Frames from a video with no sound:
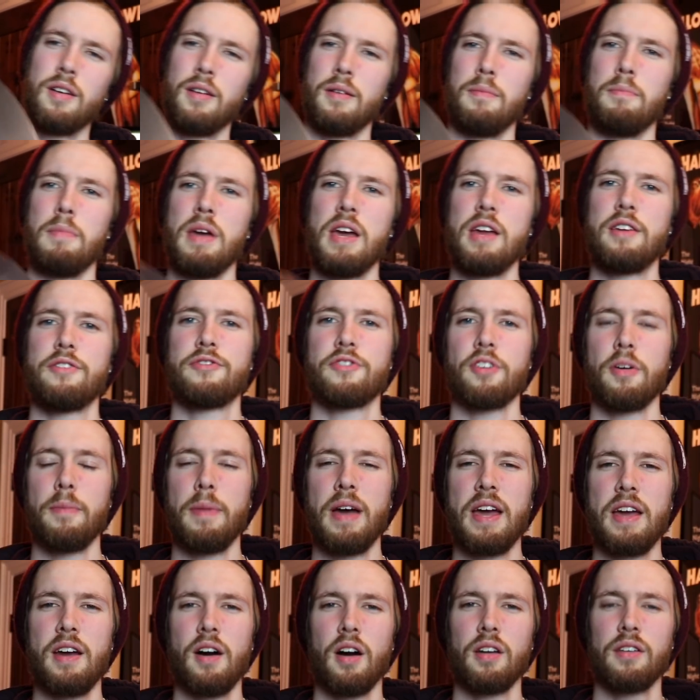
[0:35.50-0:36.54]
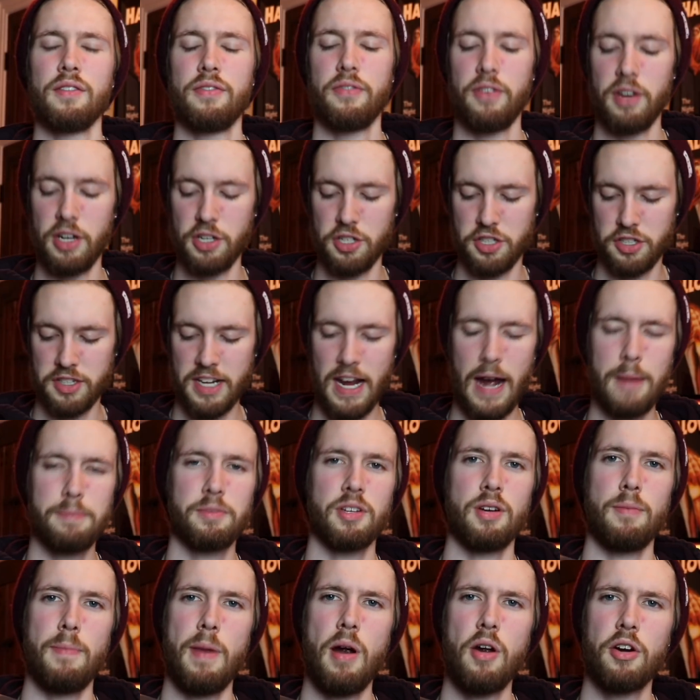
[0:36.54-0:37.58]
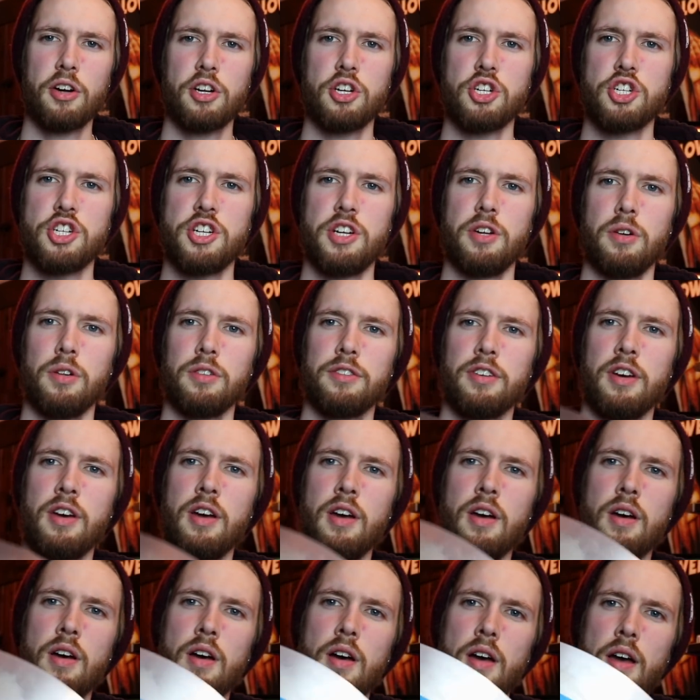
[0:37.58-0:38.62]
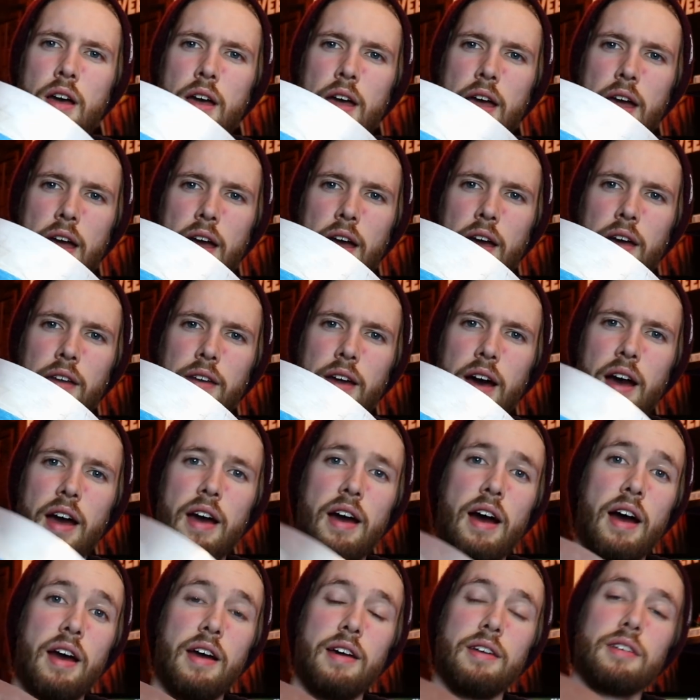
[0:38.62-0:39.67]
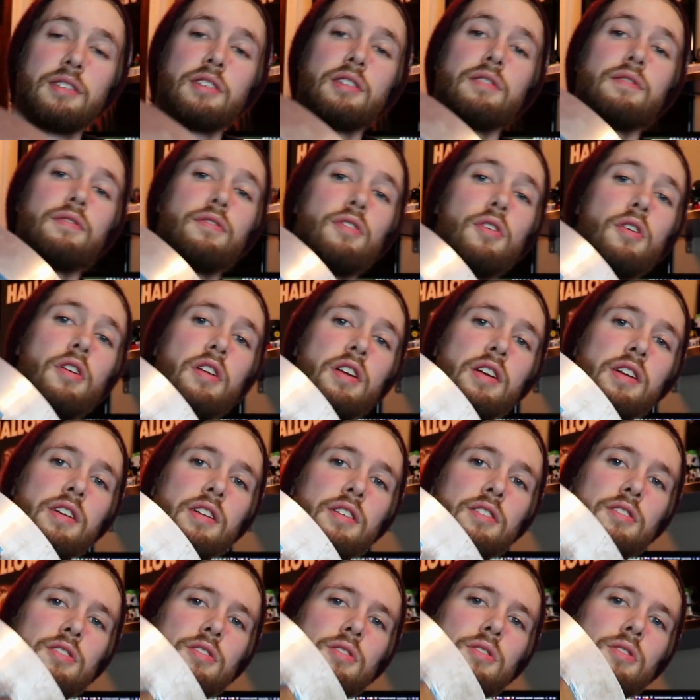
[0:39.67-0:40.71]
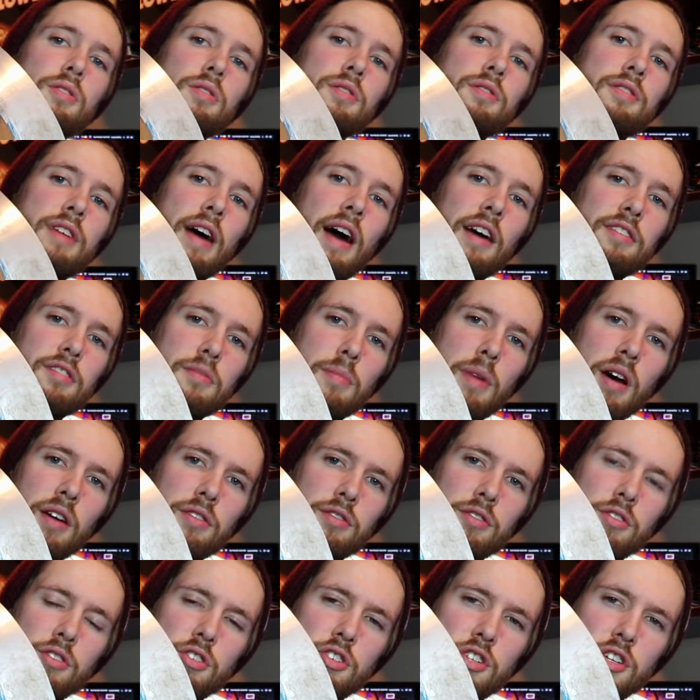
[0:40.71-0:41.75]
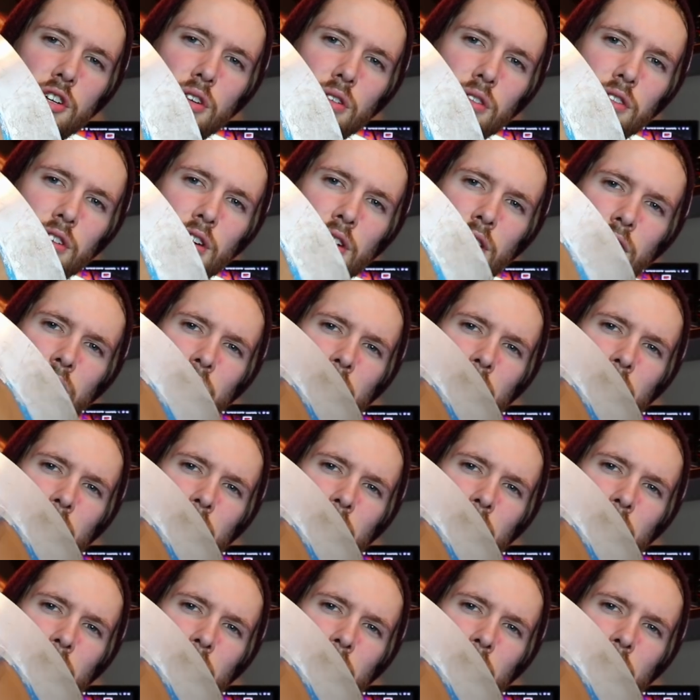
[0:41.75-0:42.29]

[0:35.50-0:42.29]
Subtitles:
made from an unfinished Captain America shield, and I converted it into Taskmaster's shield.